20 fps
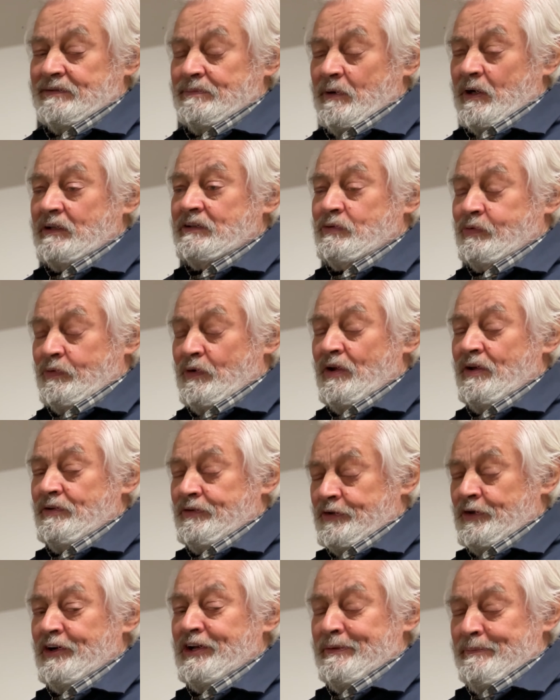about
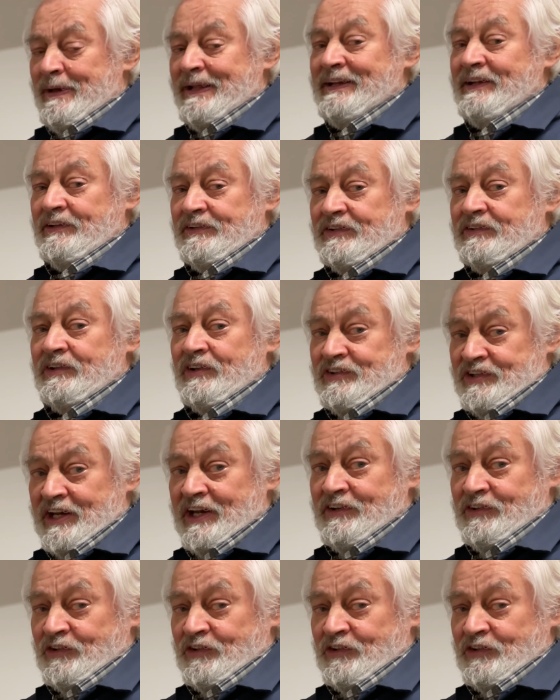30 minutes to change the